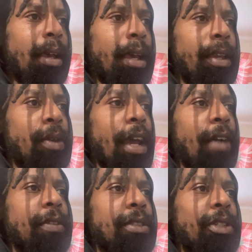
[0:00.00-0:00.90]
you have
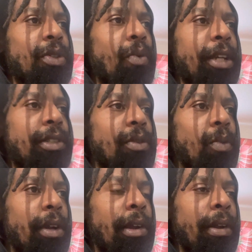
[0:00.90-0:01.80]
a situation
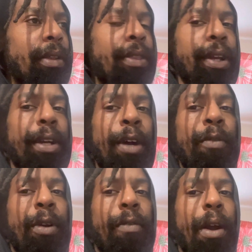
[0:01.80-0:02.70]
where the
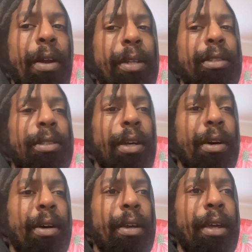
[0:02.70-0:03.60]
governor of
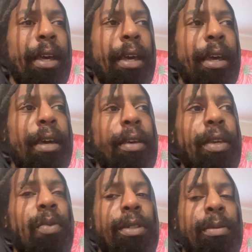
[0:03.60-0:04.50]
Arkansas, he
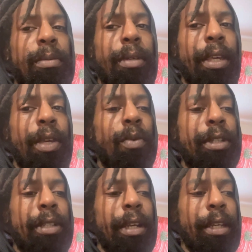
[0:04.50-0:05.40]
was
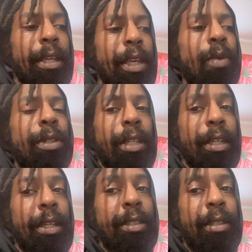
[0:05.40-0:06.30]

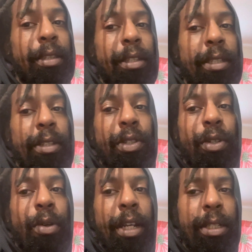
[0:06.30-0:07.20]
against this
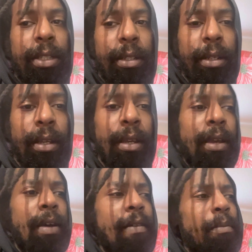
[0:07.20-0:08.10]
integration,
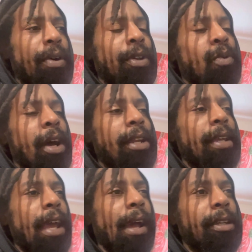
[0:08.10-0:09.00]
but Dwight D.
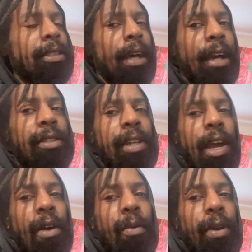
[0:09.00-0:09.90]

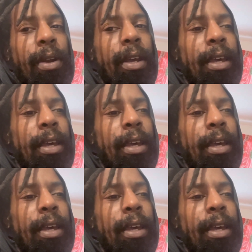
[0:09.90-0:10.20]
Eisenhower,